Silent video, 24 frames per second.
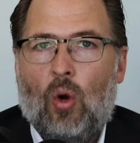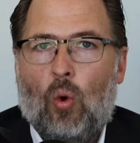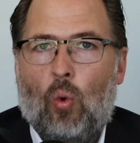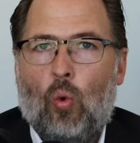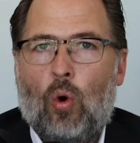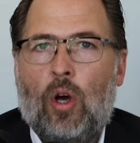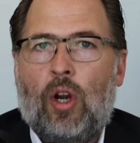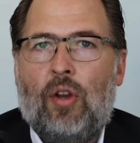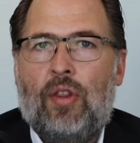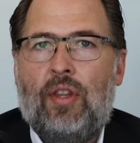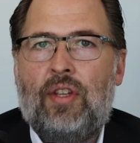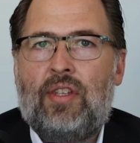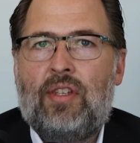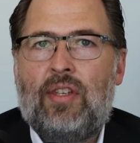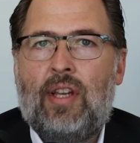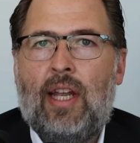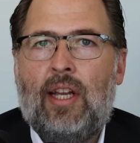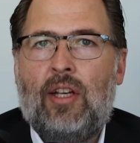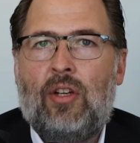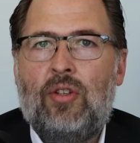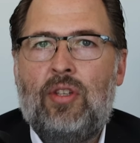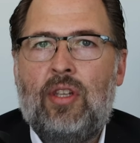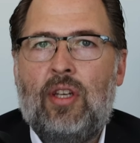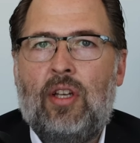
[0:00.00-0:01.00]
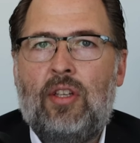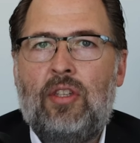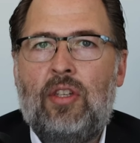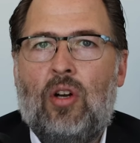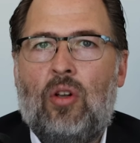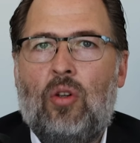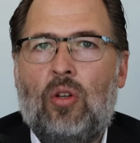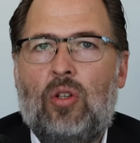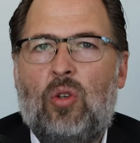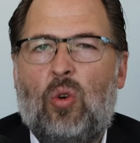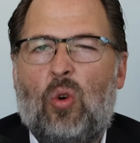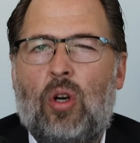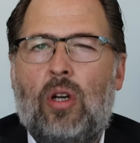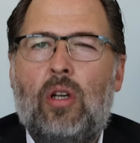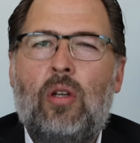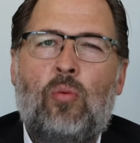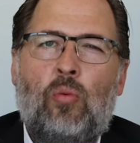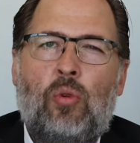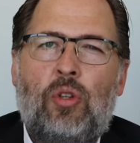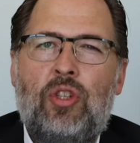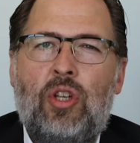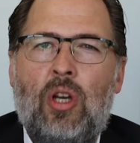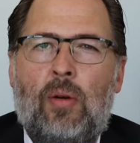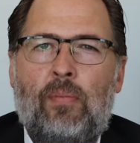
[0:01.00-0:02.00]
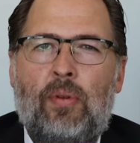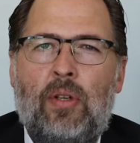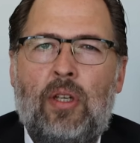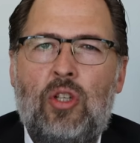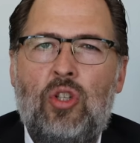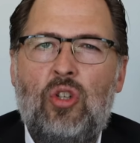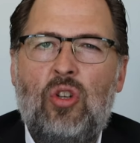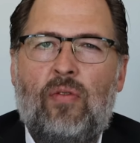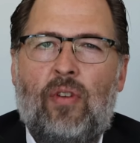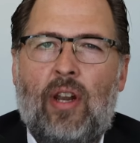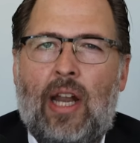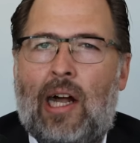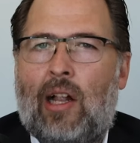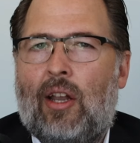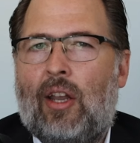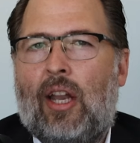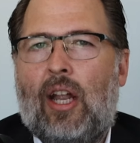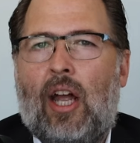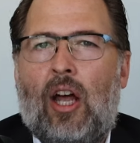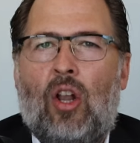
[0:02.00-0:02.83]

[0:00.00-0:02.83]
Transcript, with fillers: What are the standards in adult court? And then we'll jump into juvenile.